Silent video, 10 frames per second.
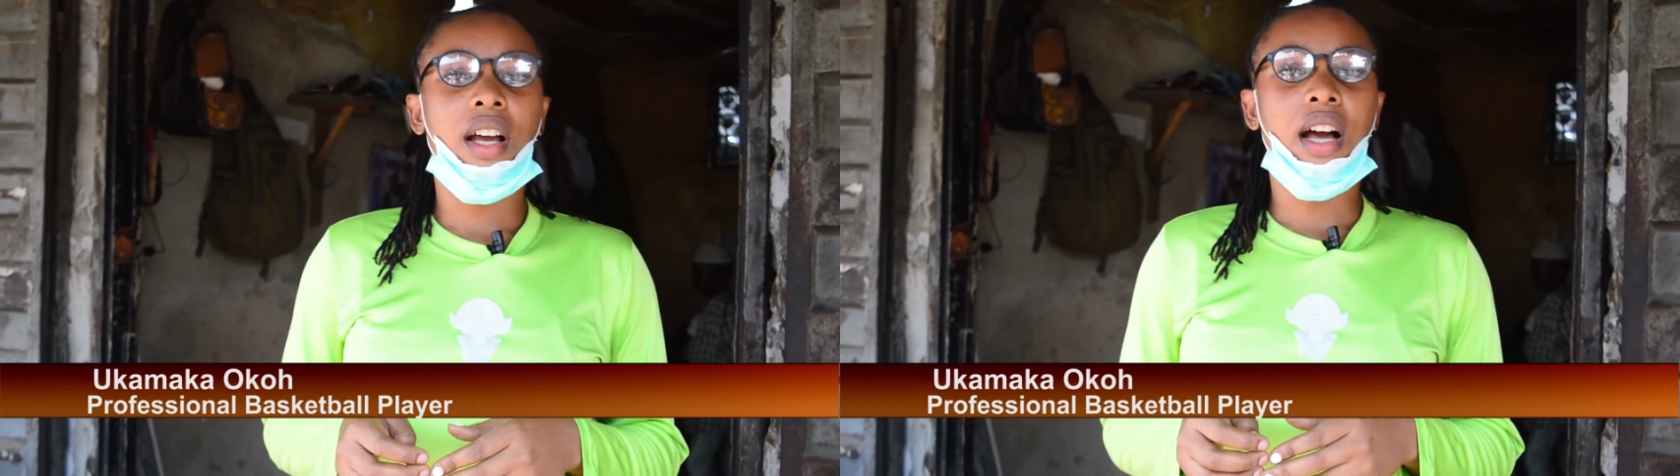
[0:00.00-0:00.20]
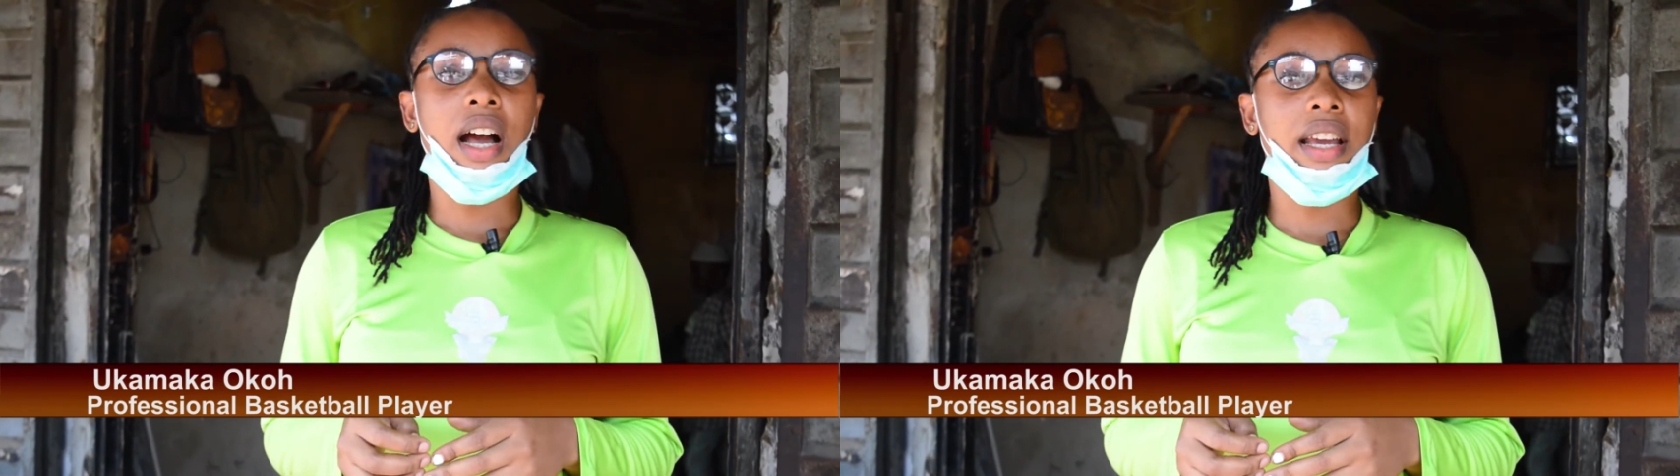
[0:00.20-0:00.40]

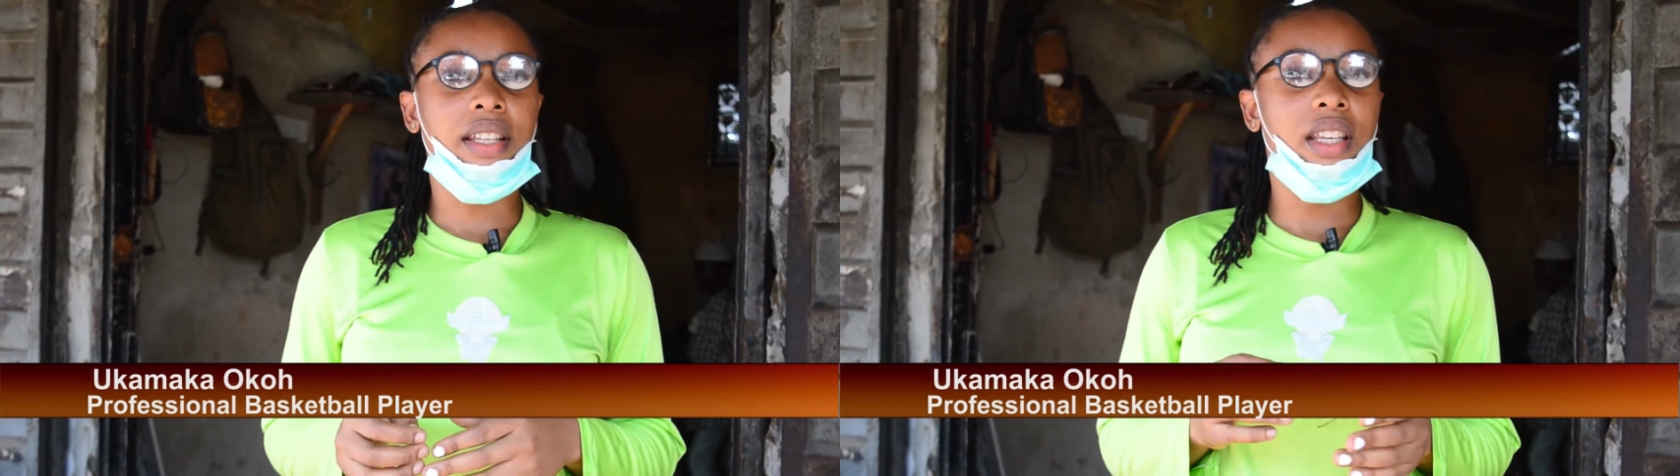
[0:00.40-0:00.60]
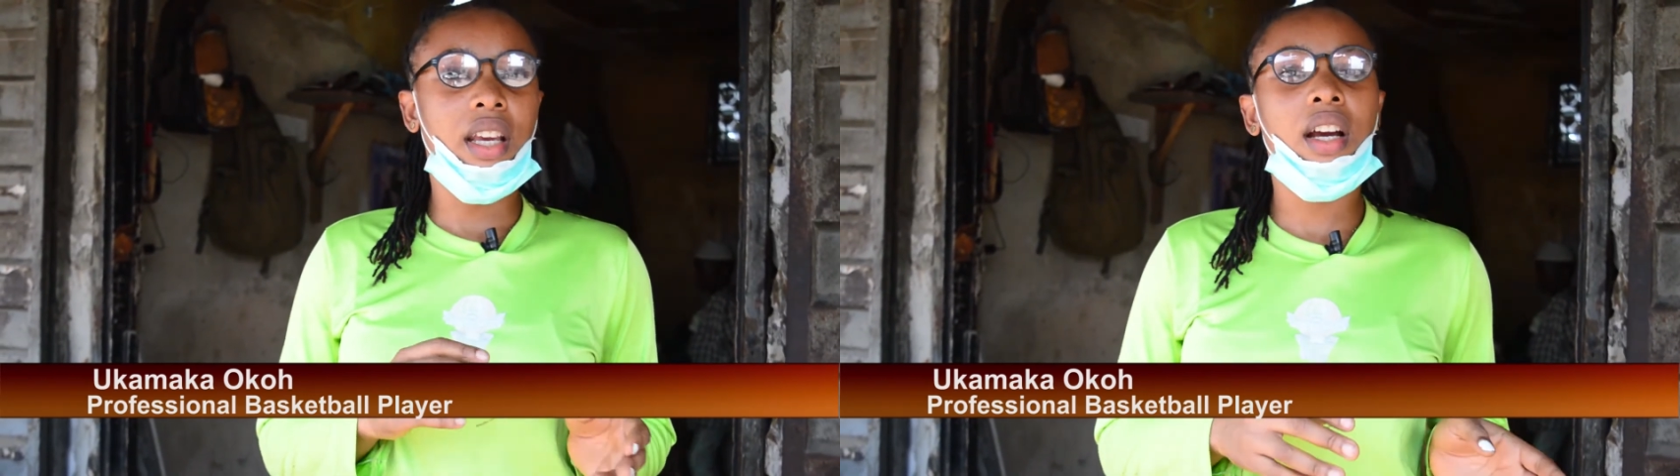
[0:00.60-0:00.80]
I
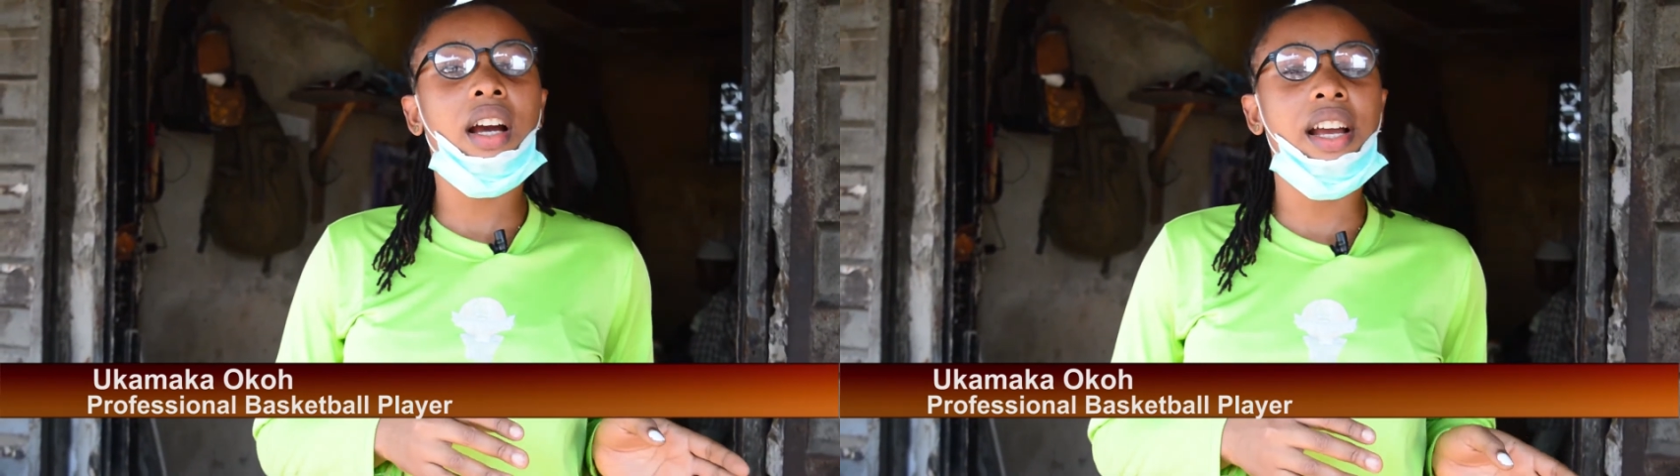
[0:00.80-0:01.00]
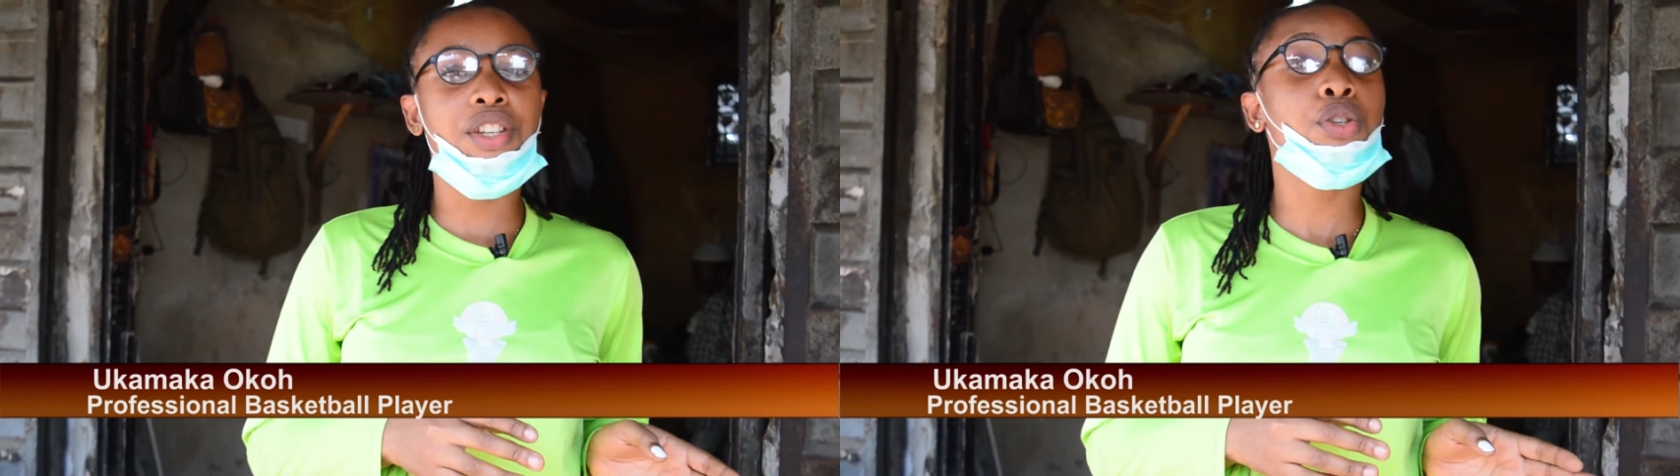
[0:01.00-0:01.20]
take
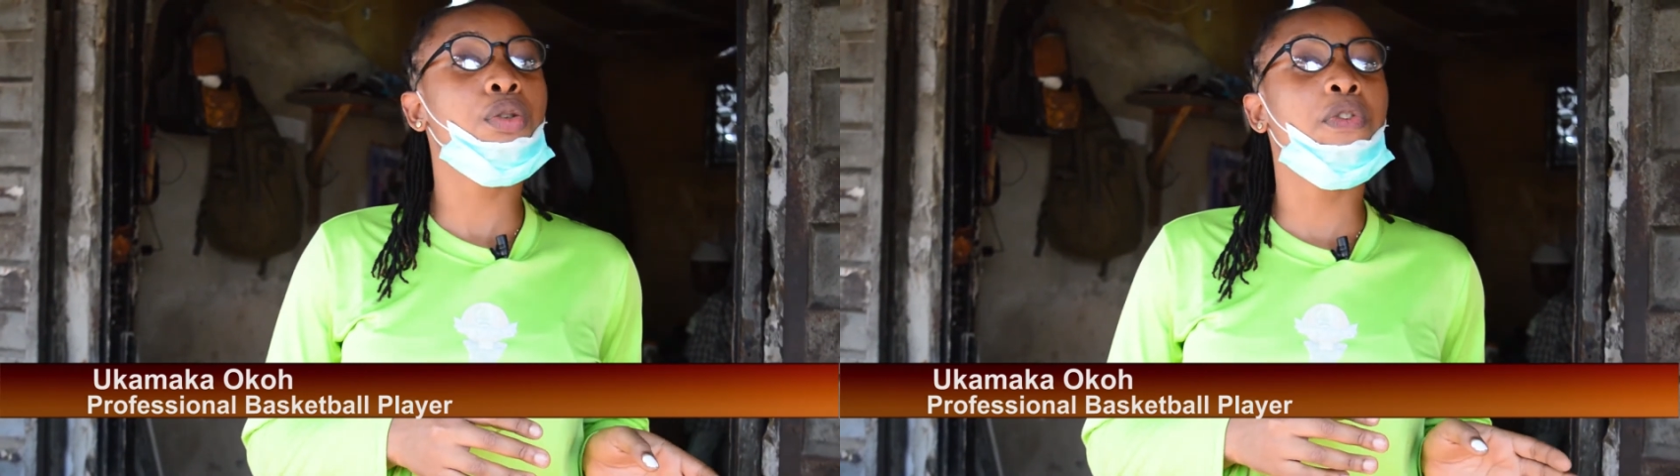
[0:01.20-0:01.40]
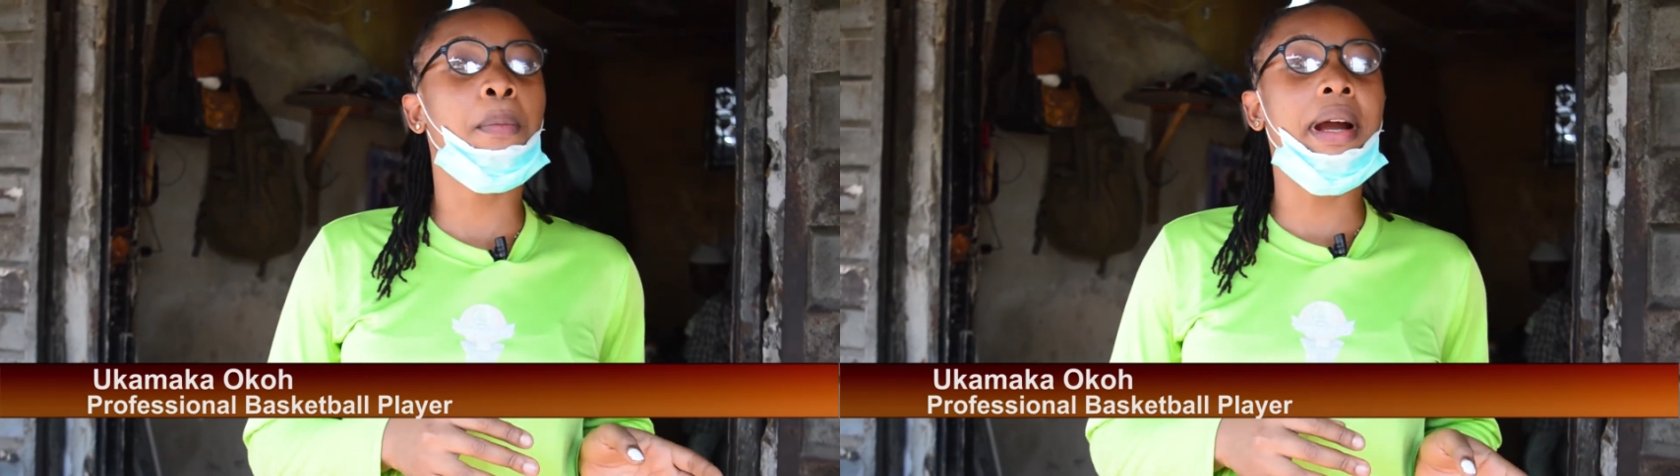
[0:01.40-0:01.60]

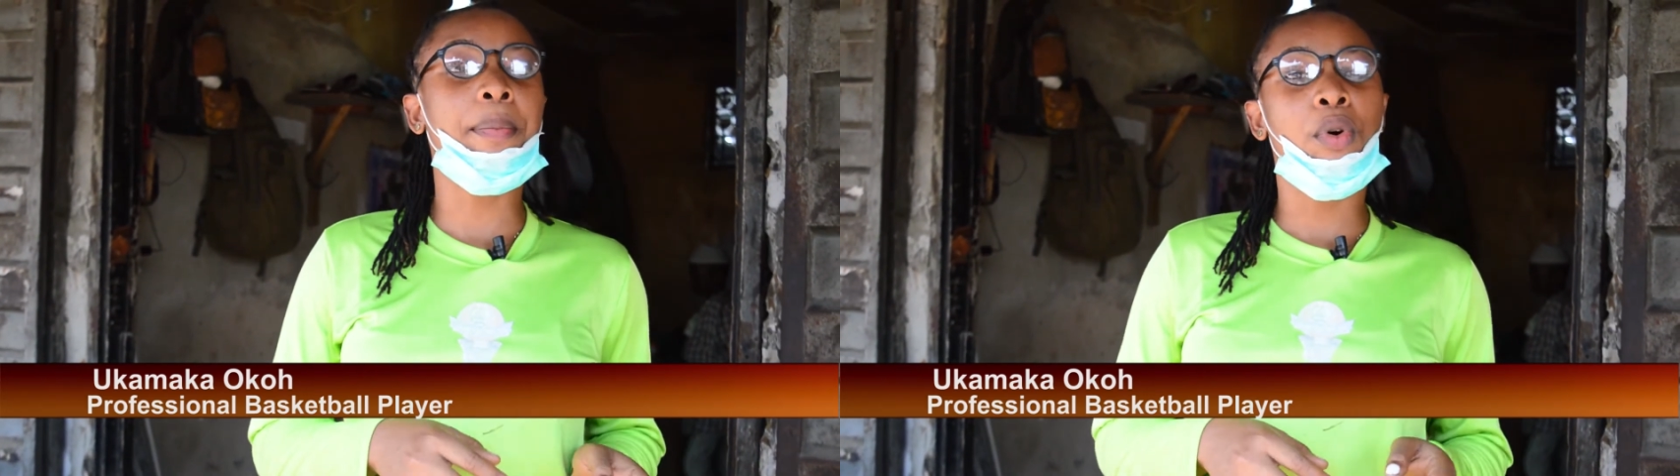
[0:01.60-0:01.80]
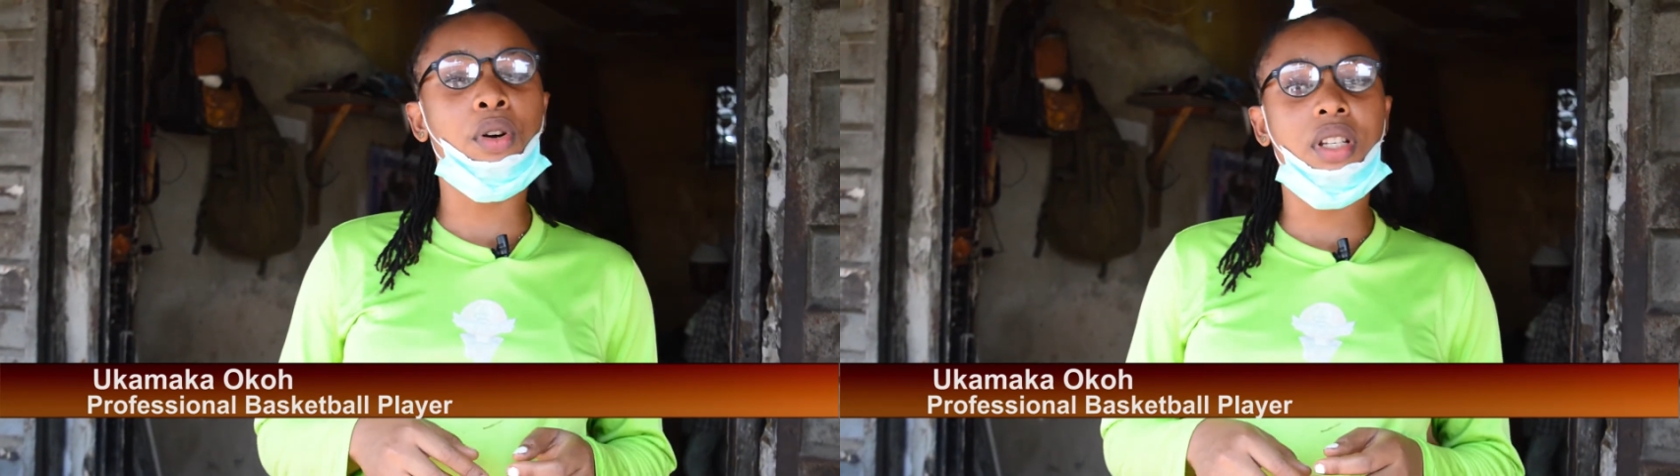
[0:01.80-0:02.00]
excuse from my
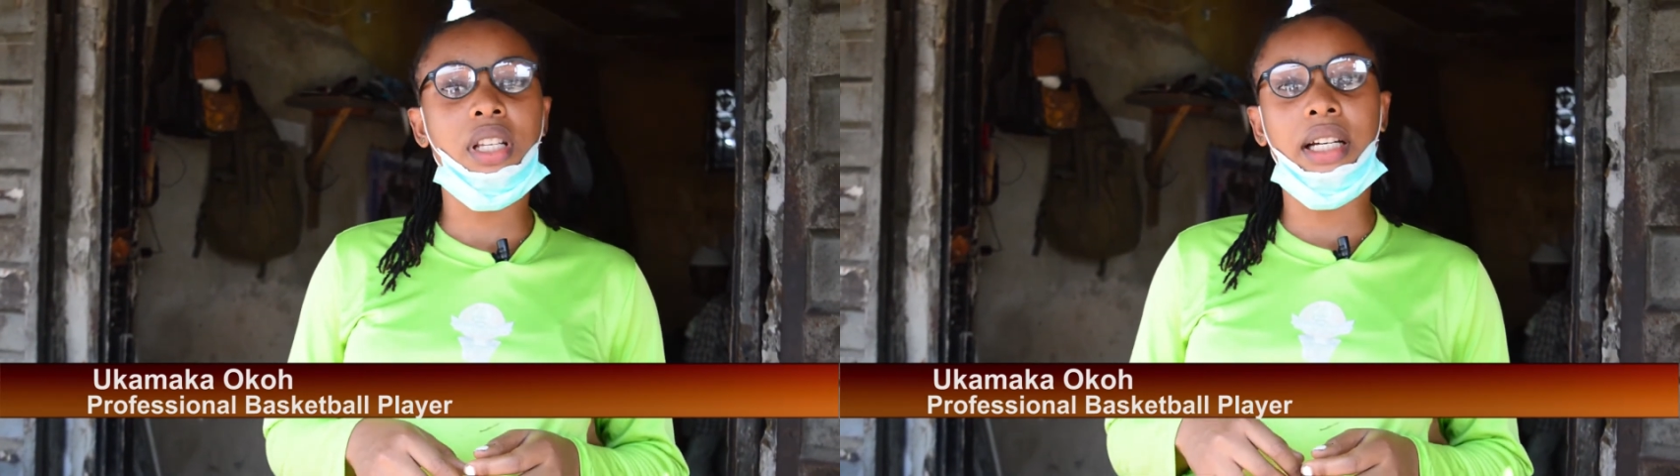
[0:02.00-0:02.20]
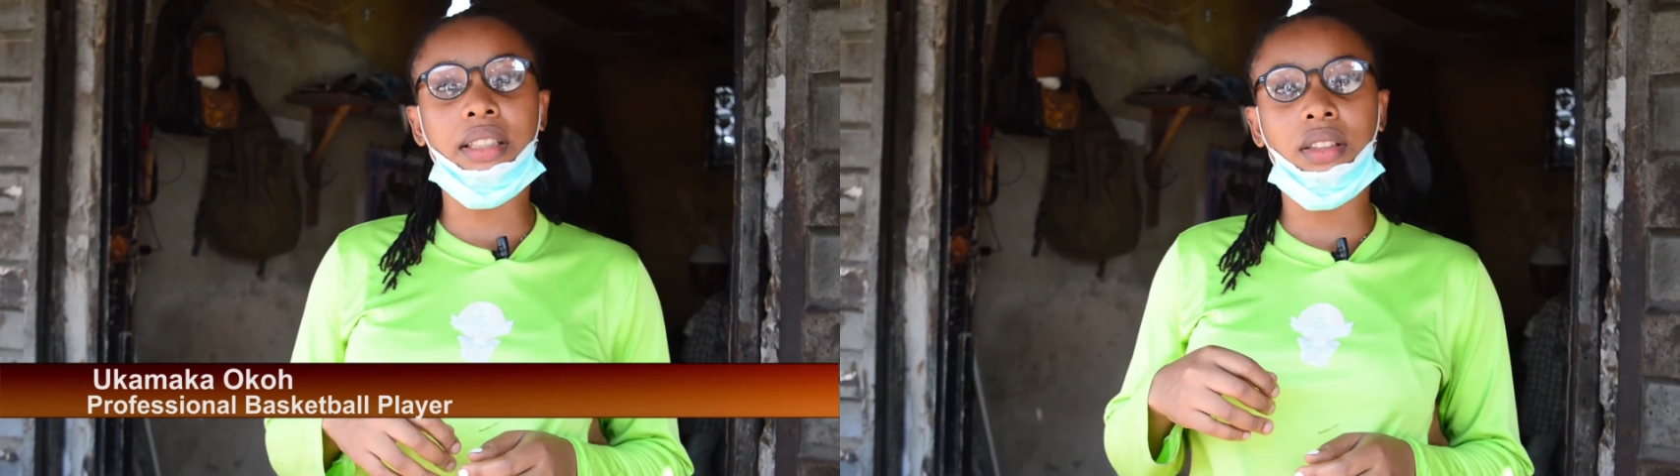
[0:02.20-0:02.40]
boss
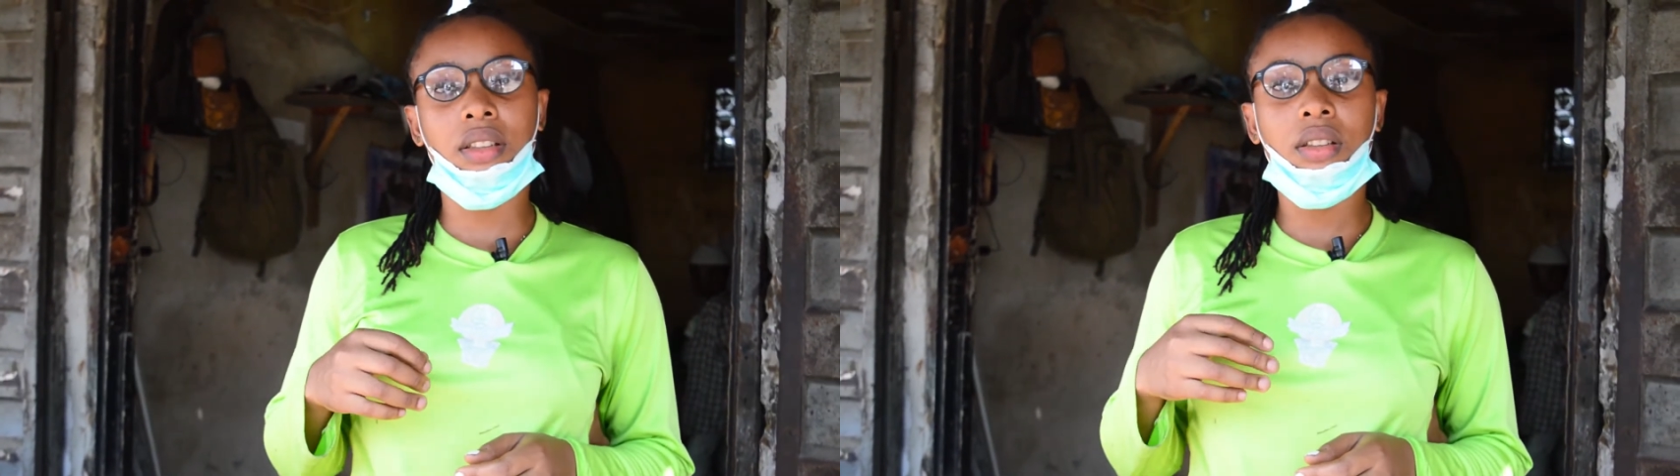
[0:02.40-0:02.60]
and